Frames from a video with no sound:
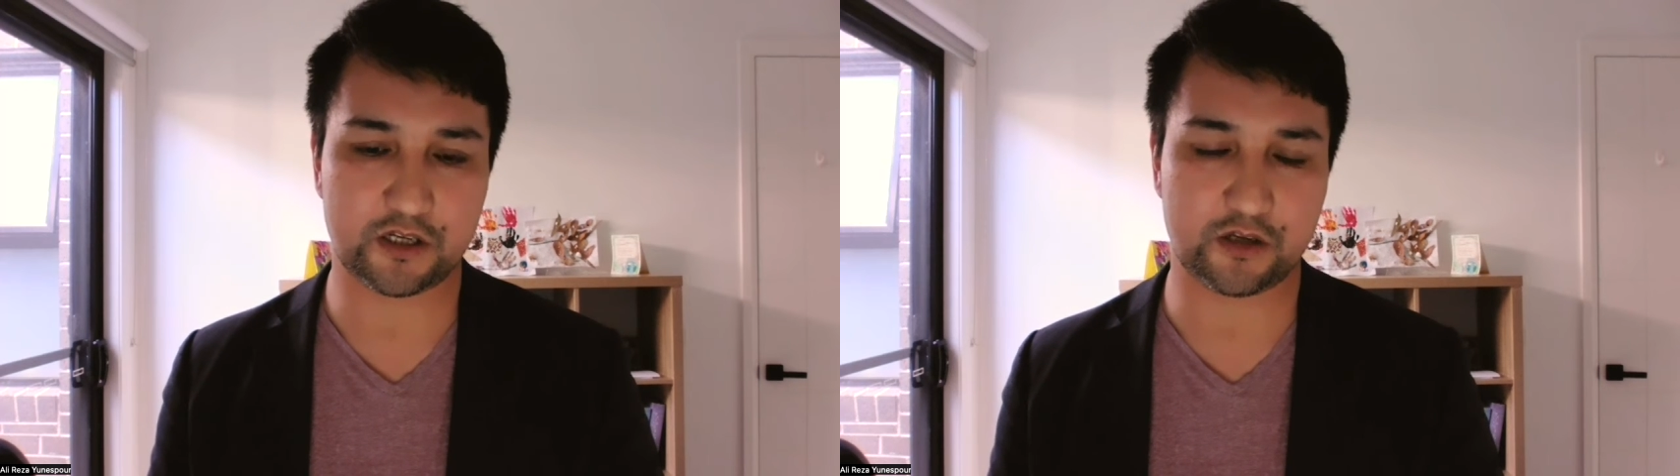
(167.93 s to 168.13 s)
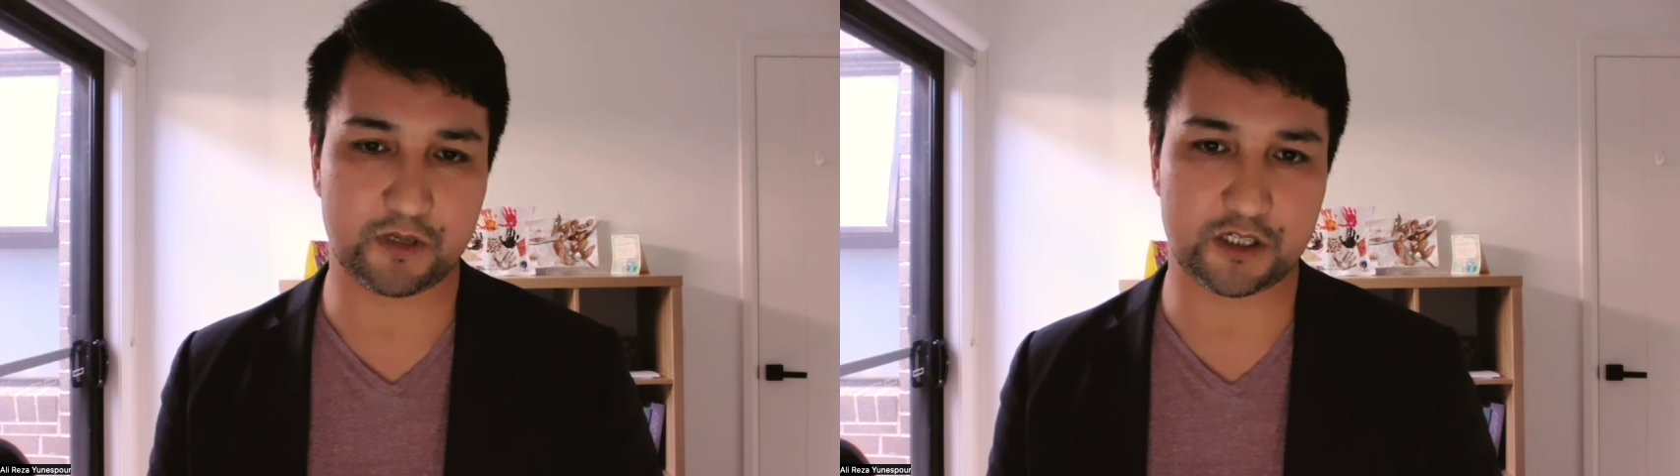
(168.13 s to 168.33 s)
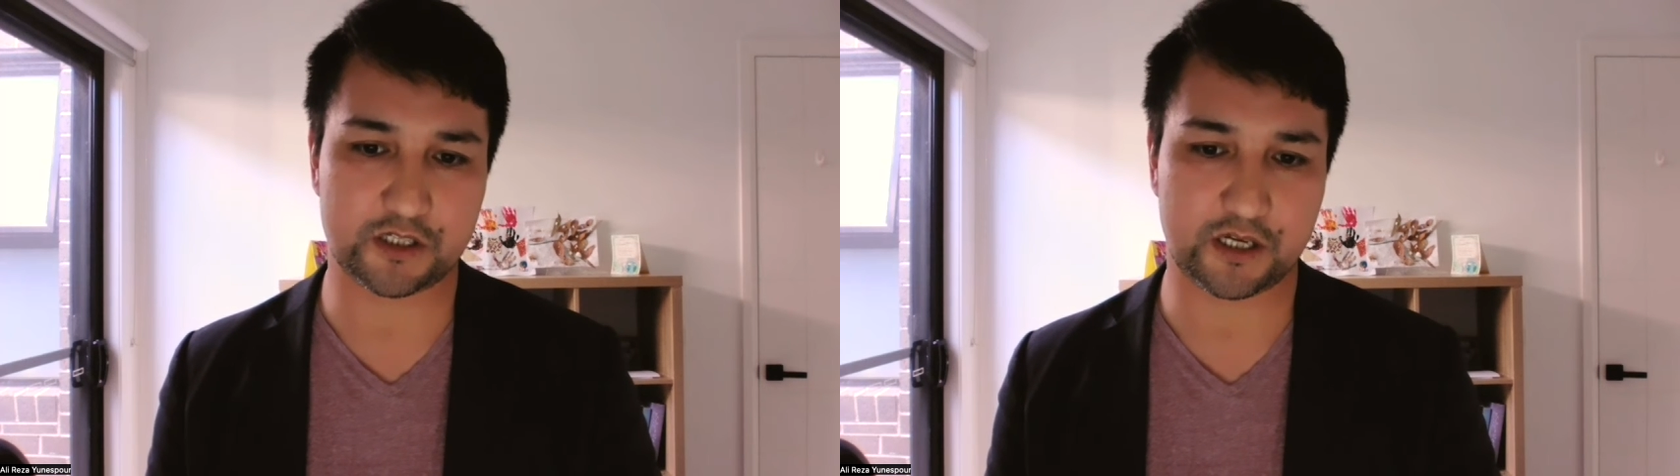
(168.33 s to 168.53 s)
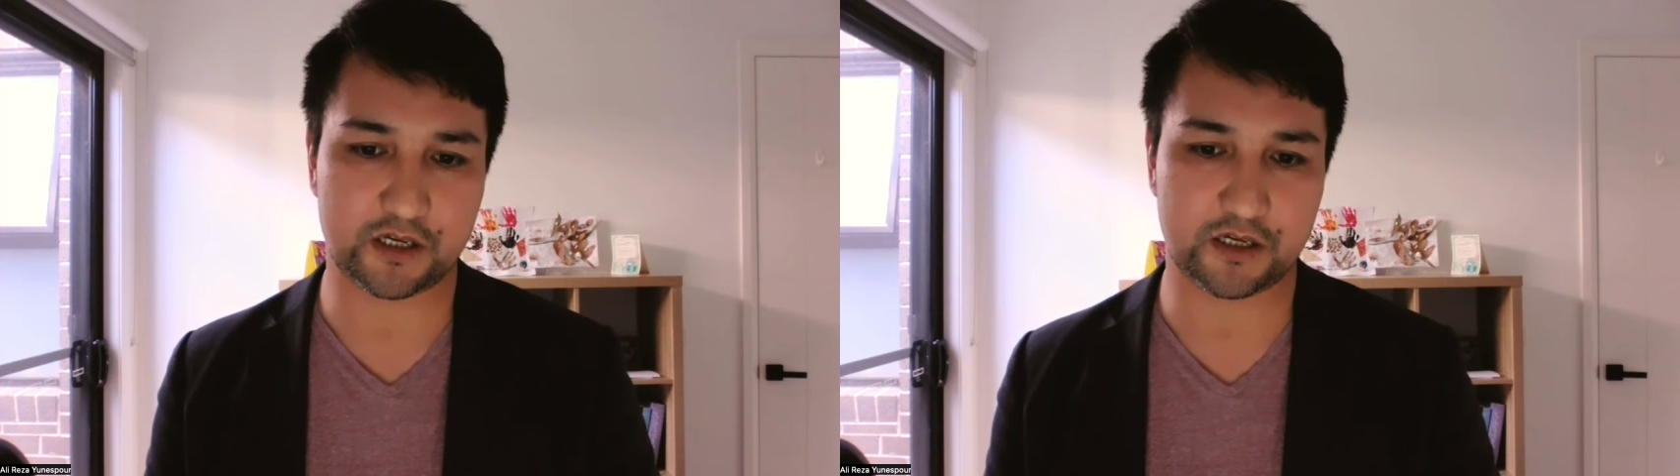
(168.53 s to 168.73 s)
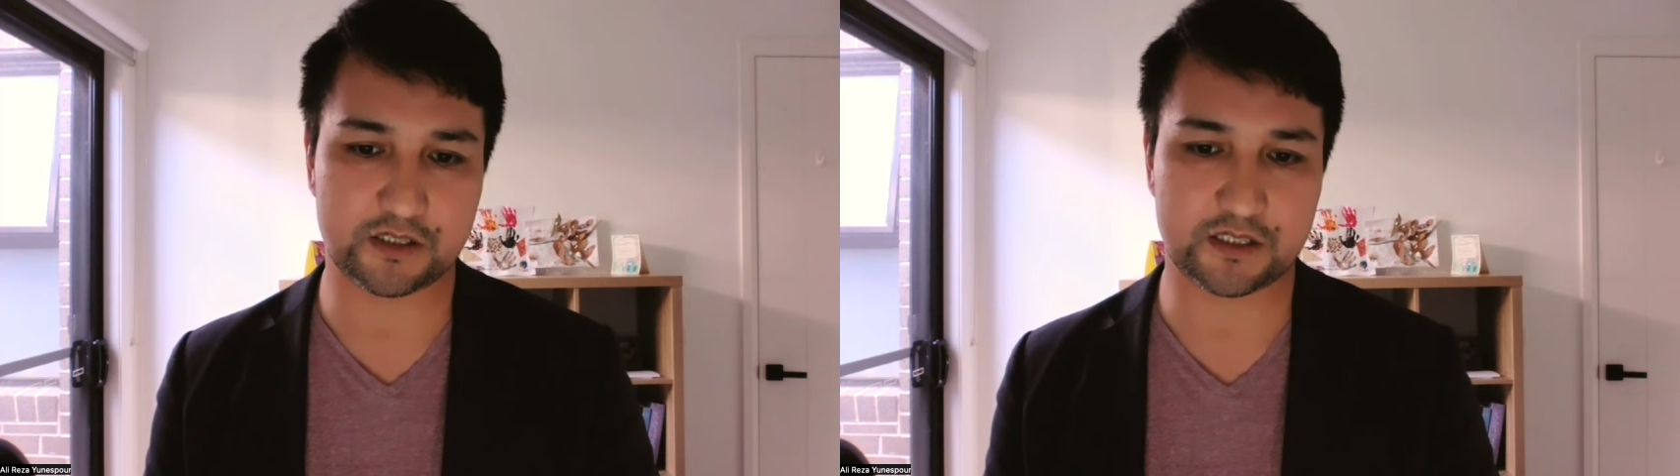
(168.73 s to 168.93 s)

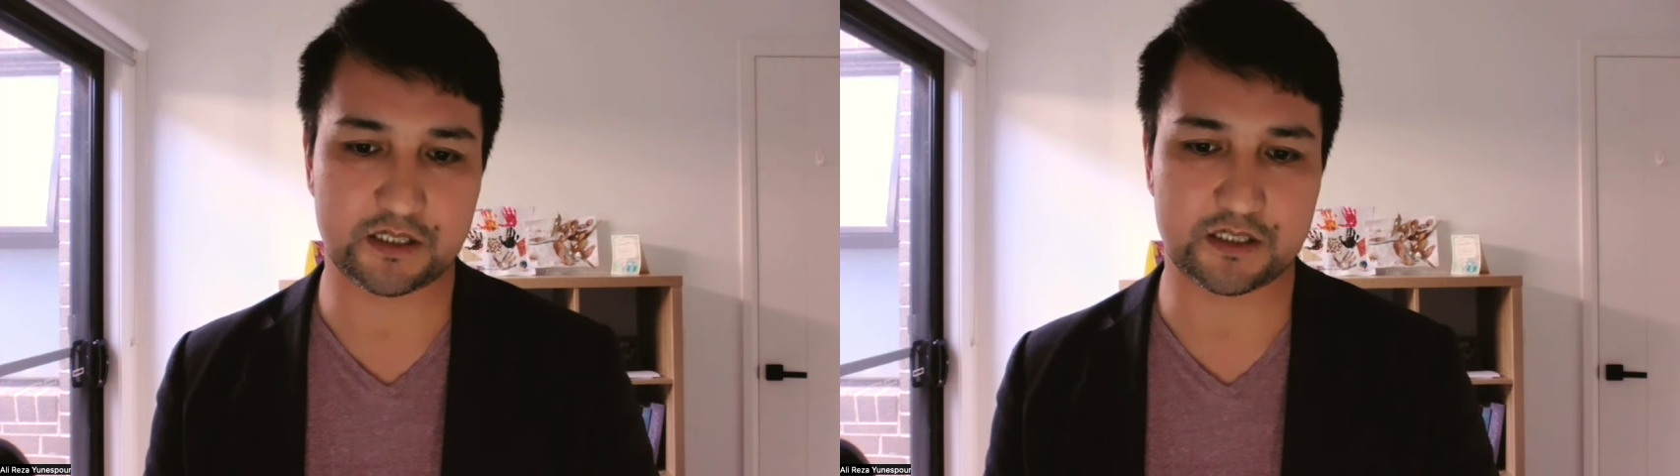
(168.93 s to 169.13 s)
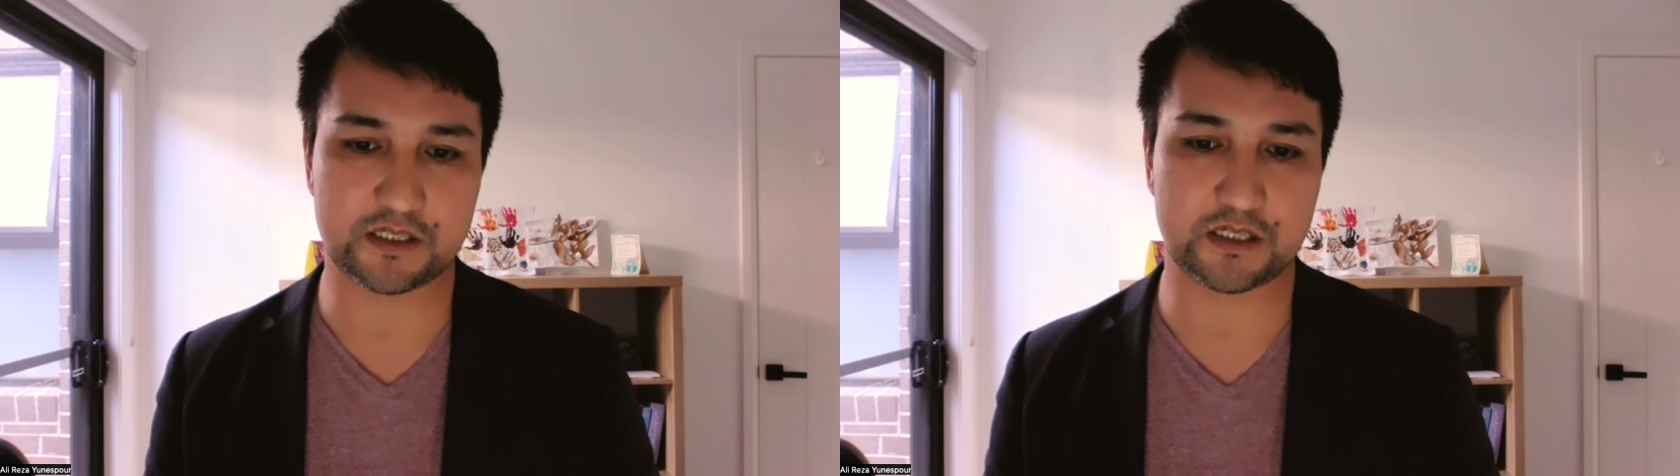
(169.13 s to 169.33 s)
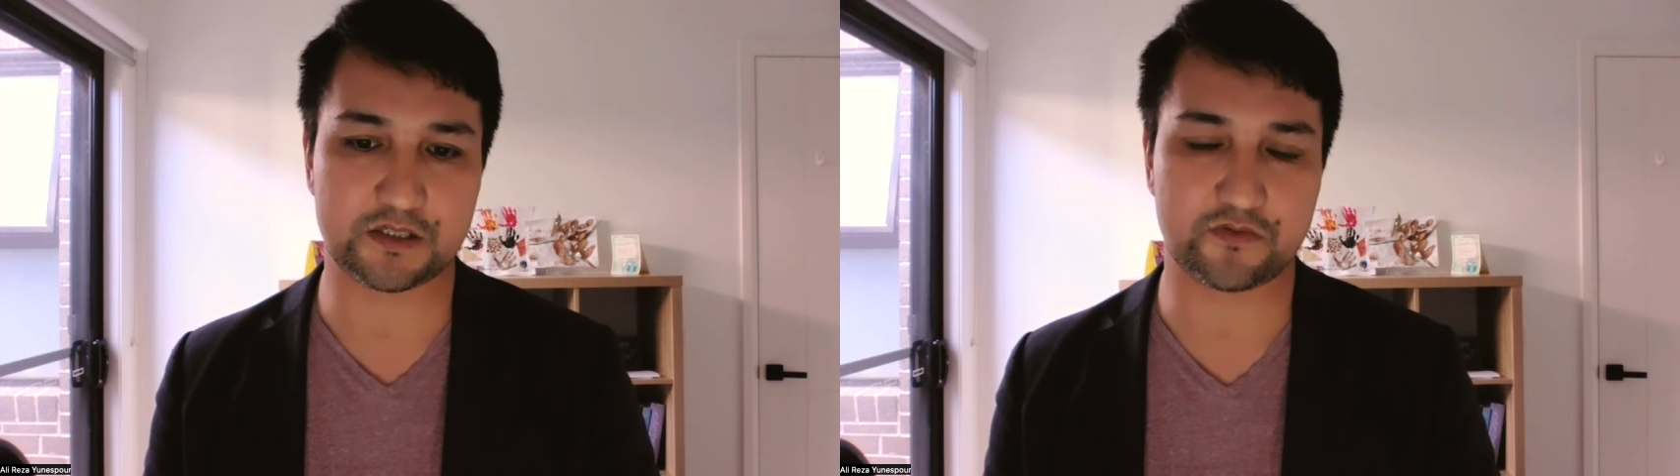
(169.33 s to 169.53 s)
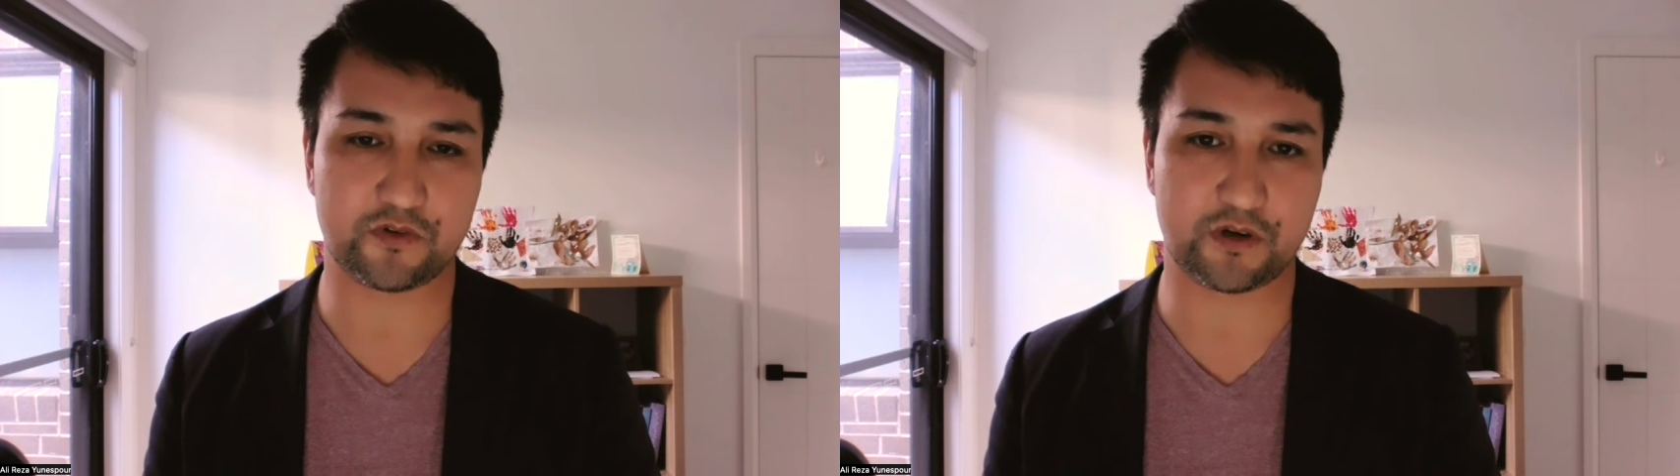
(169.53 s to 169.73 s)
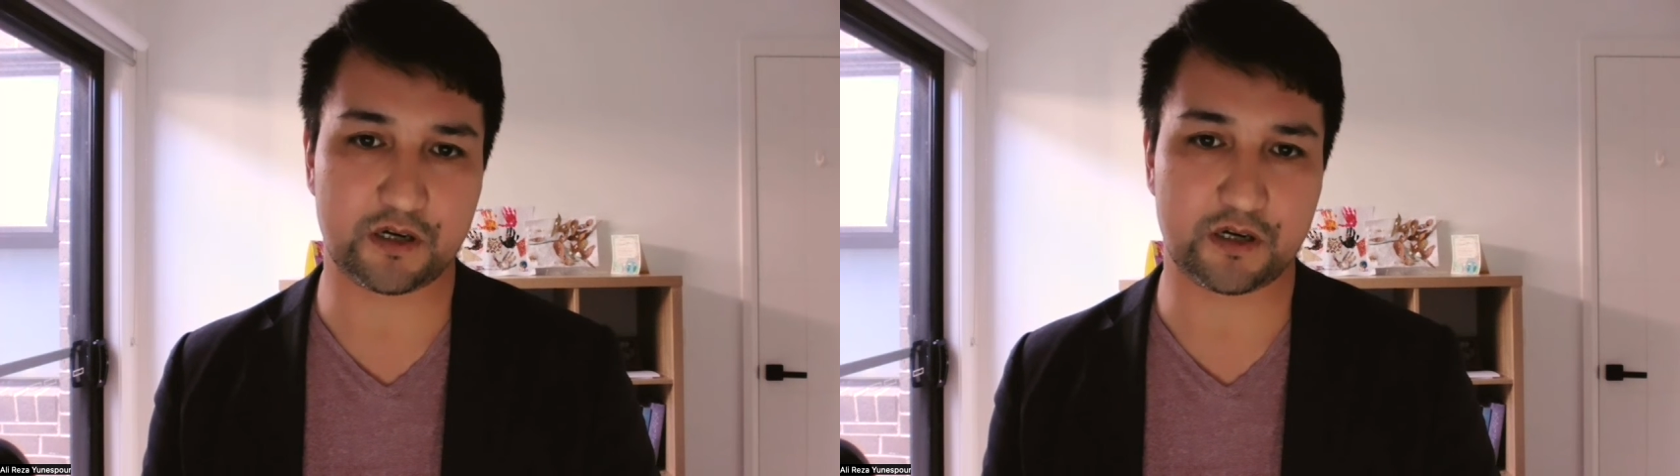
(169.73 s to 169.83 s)
humanitarian assistance for